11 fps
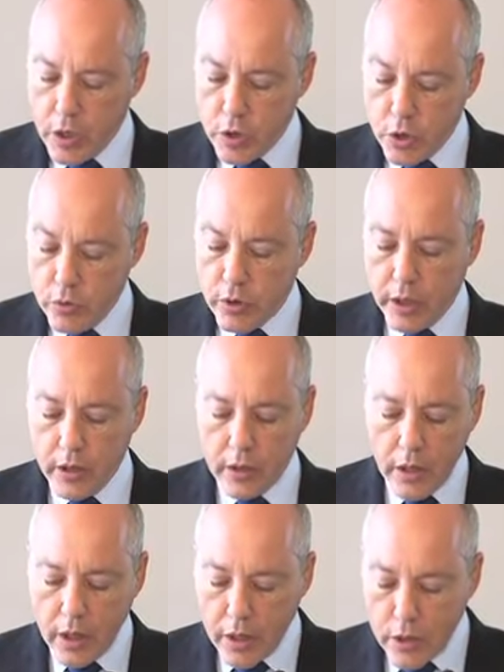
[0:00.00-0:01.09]
Judy.
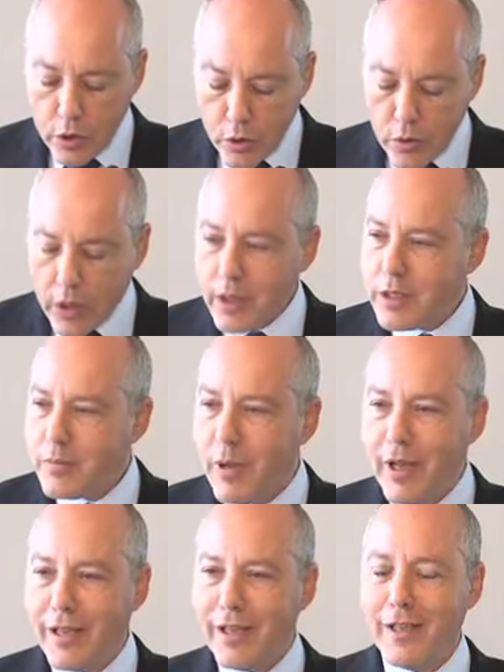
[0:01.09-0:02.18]
Judy is
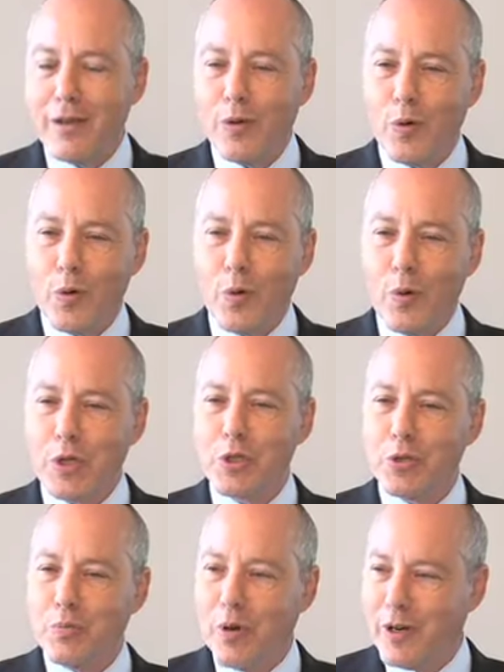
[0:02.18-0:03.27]
my
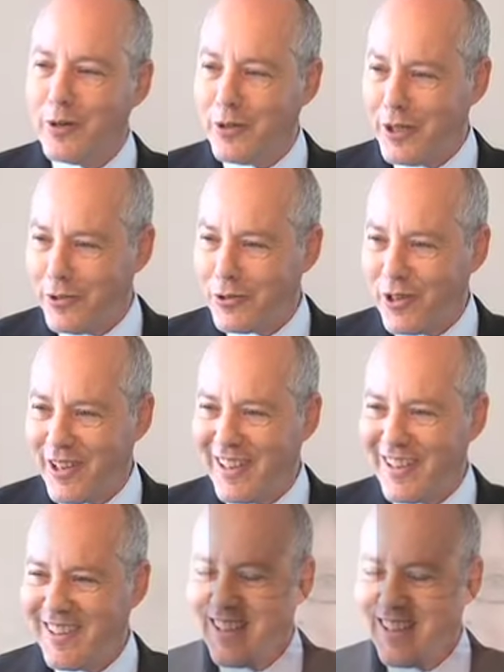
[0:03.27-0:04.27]
rescue partner here today.